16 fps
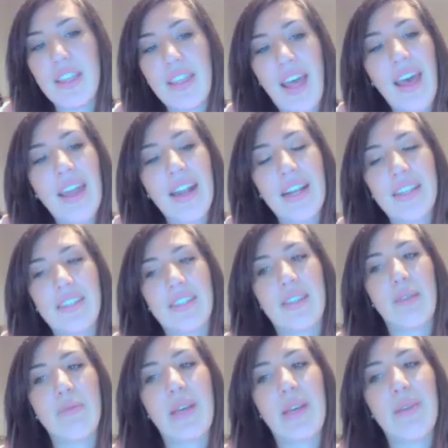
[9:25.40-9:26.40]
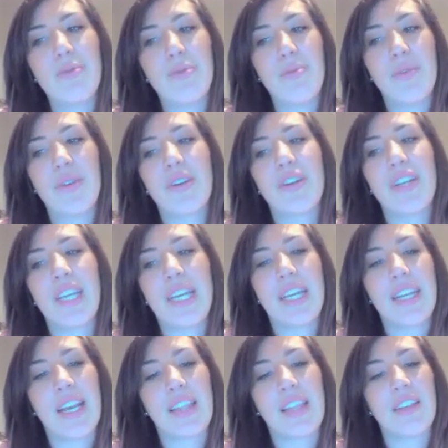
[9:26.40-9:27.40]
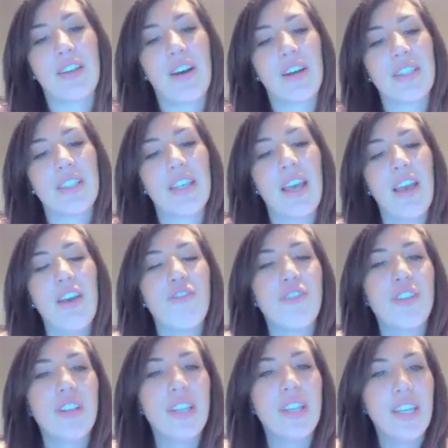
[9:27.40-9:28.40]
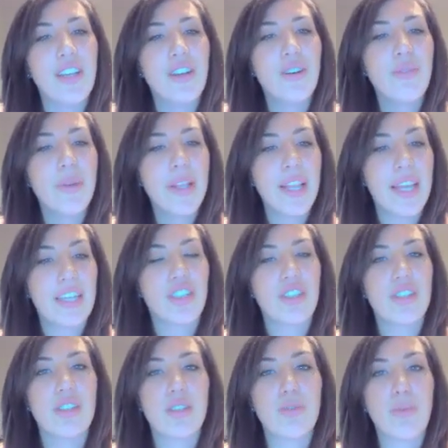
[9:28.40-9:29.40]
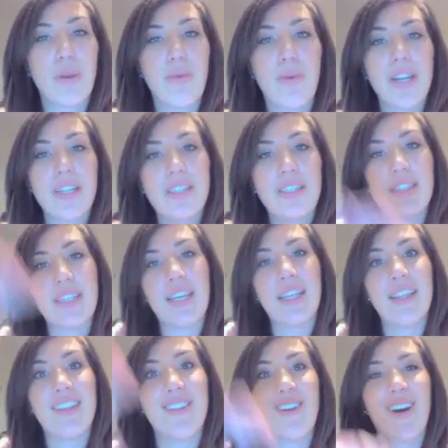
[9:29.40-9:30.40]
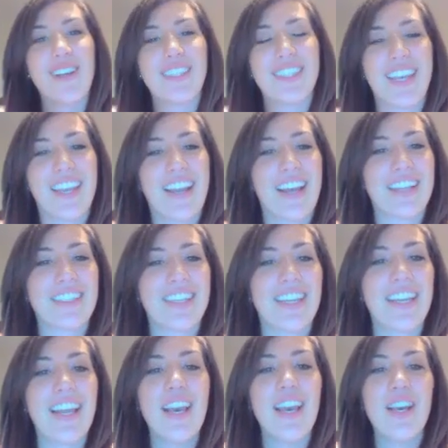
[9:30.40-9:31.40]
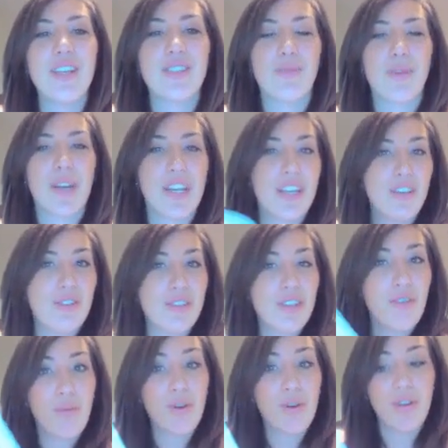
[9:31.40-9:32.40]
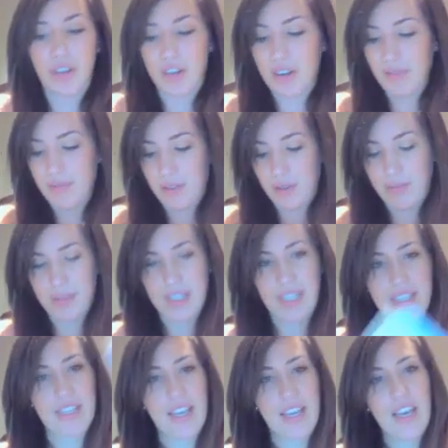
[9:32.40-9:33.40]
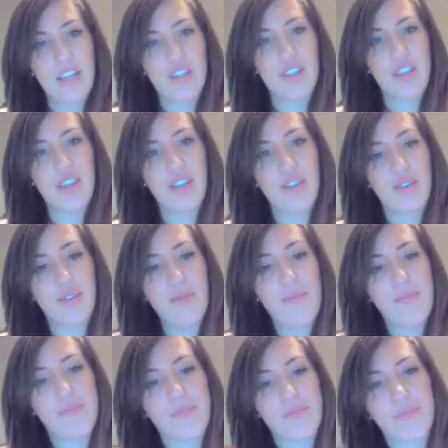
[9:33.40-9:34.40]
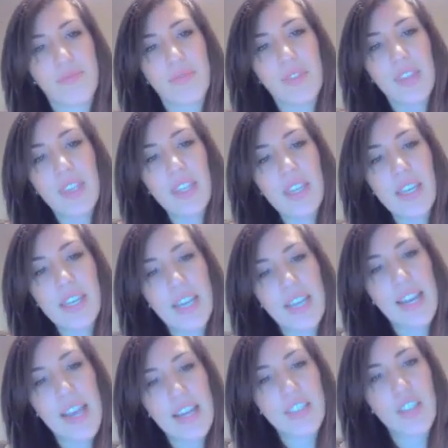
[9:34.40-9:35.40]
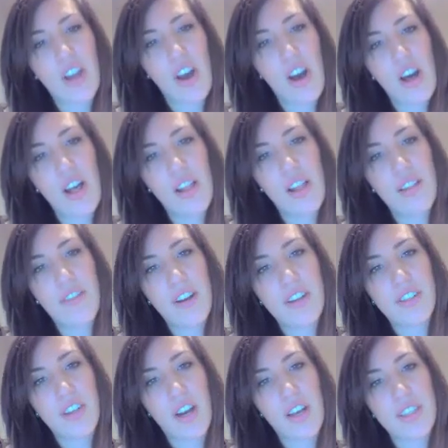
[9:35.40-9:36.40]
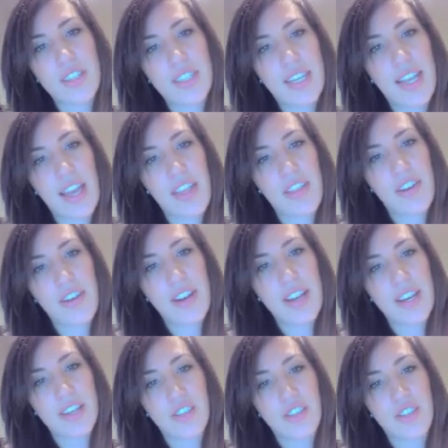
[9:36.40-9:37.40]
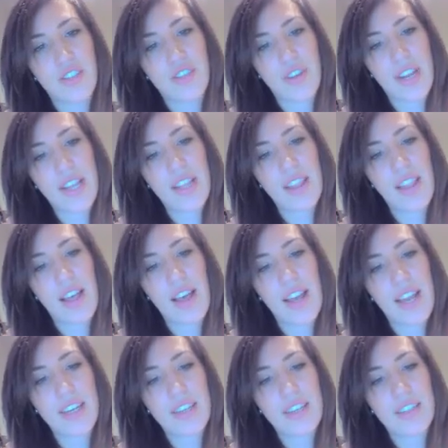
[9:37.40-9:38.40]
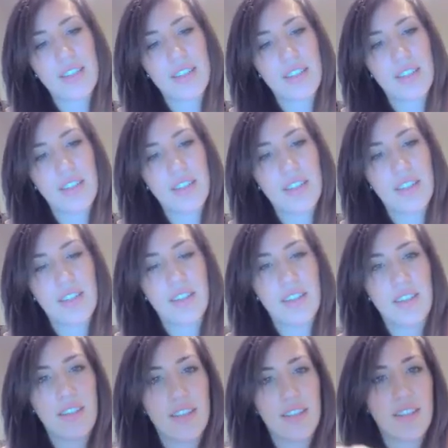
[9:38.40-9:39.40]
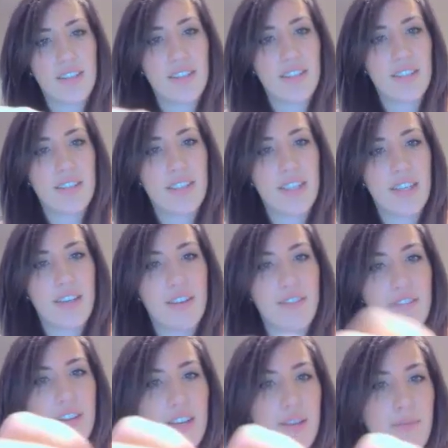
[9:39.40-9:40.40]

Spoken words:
at that, and sometimes we're going to connect the dots. For linear relations, we want to see the dots connected. So we're going to use a ruler, oopsies, to connect all of our dots together in a straight line. Let's see here if I